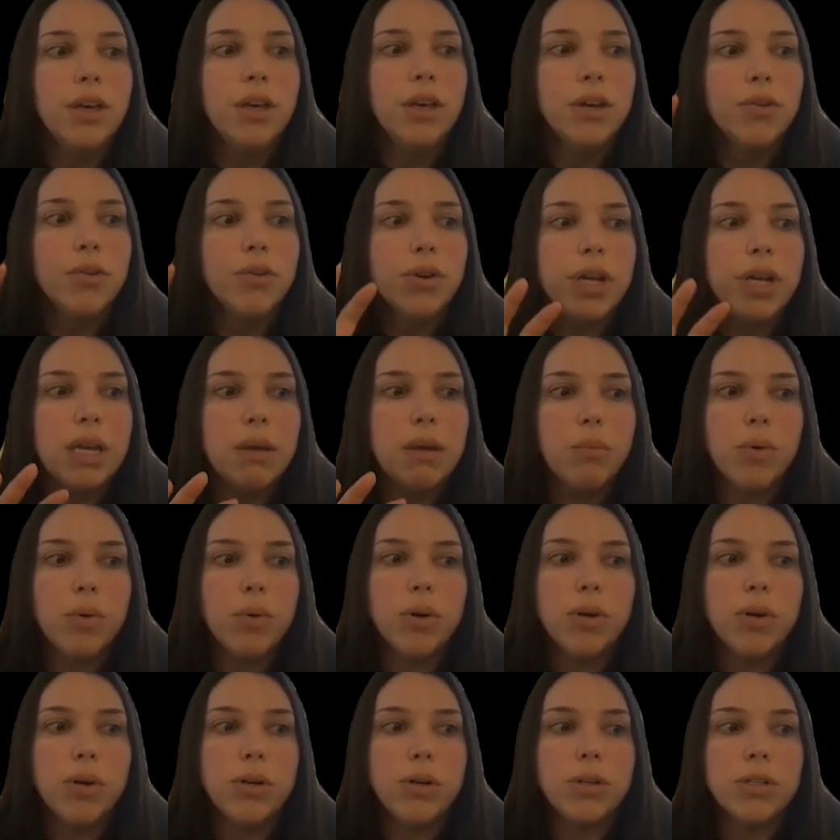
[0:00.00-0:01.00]
create
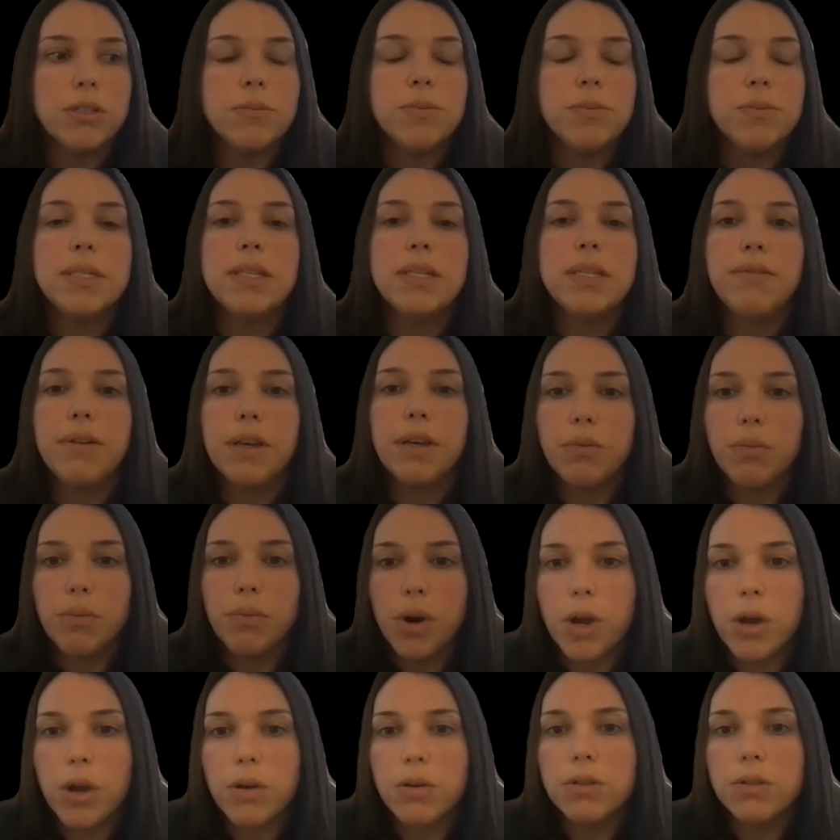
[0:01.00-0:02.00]
more specific
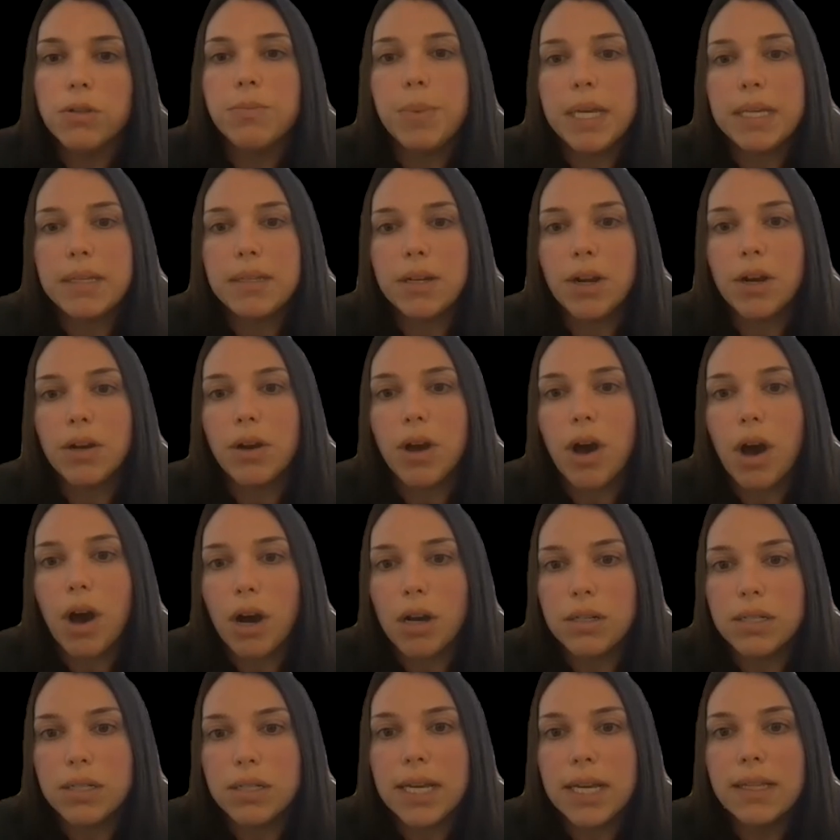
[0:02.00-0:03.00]
rows based on
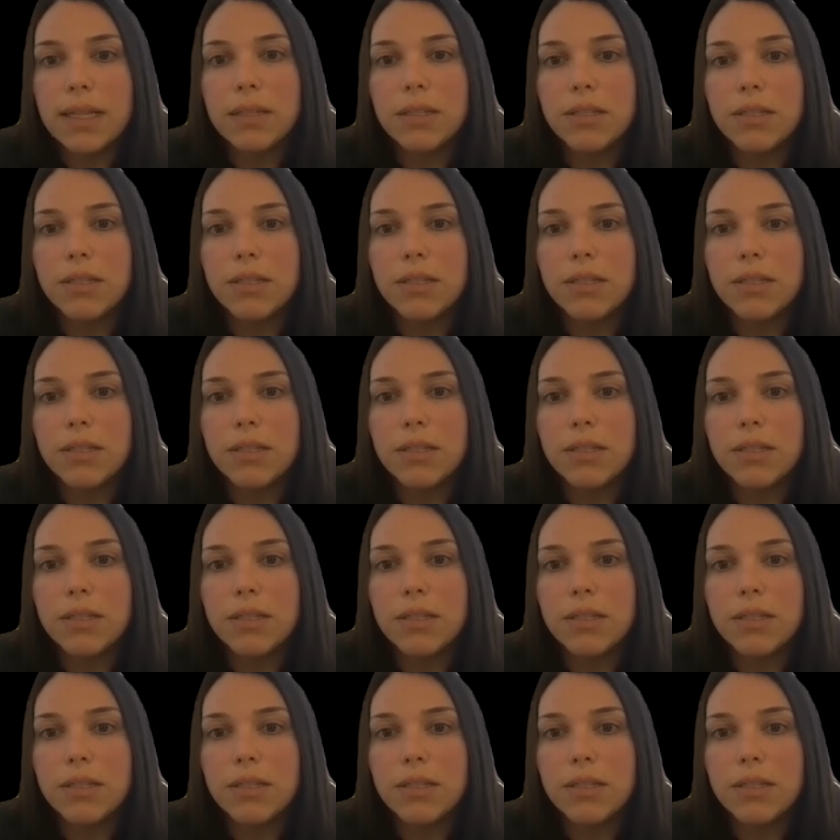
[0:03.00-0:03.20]
content,